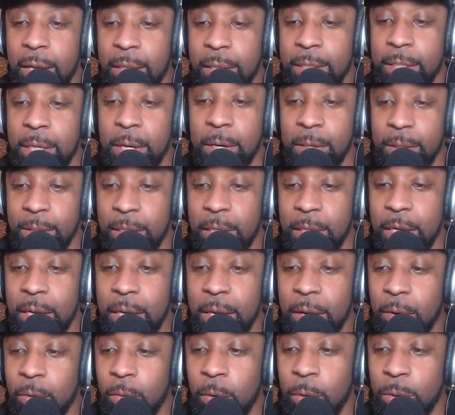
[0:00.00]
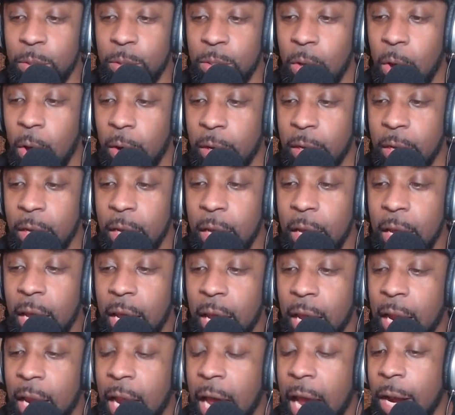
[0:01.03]
Seriously, real talk.
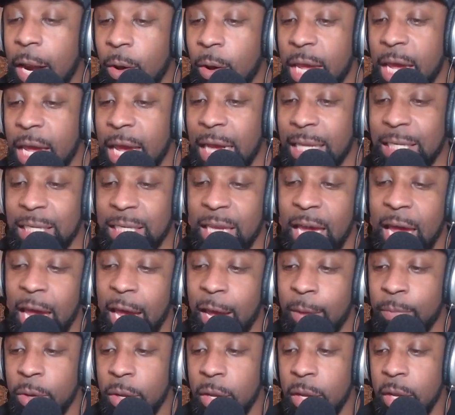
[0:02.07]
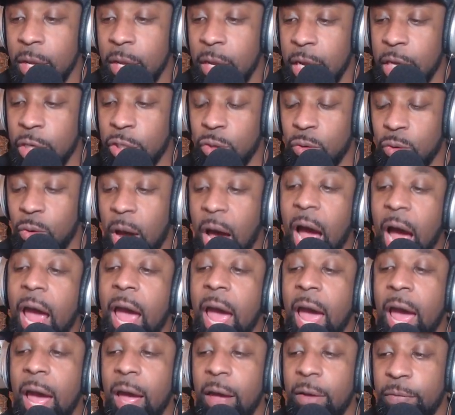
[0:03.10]
And I know he got the same issue I
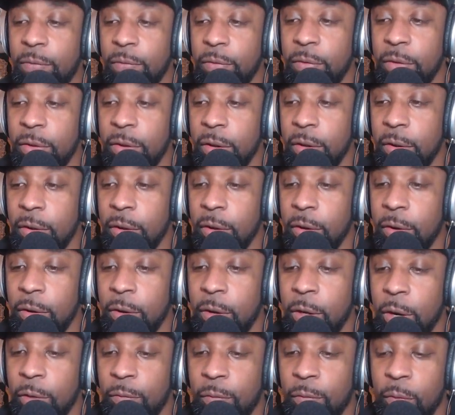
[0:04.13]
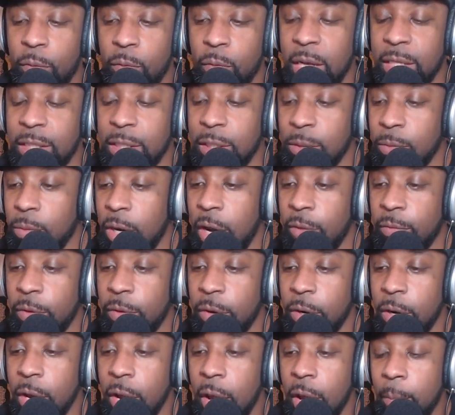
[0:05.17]
have, from wrestling,
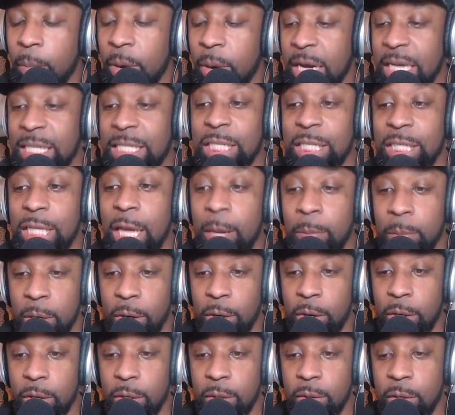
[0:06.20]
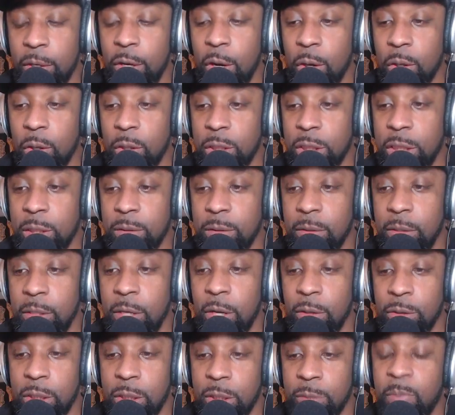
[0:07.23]
whatever. But it's similar,
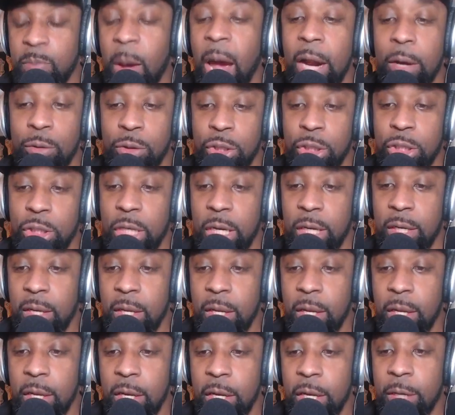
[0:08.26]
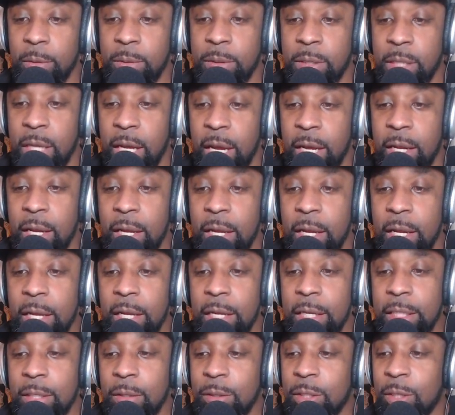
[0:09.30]
spinal shit. You know what I'm saying?
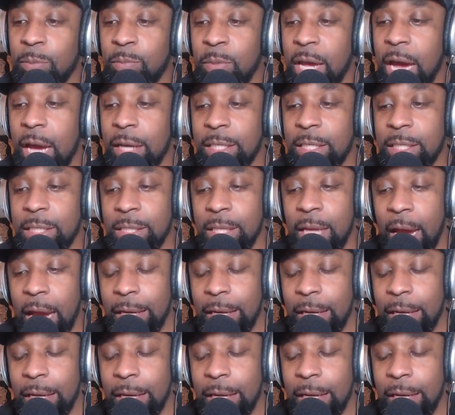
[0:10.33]
So to me, I just like.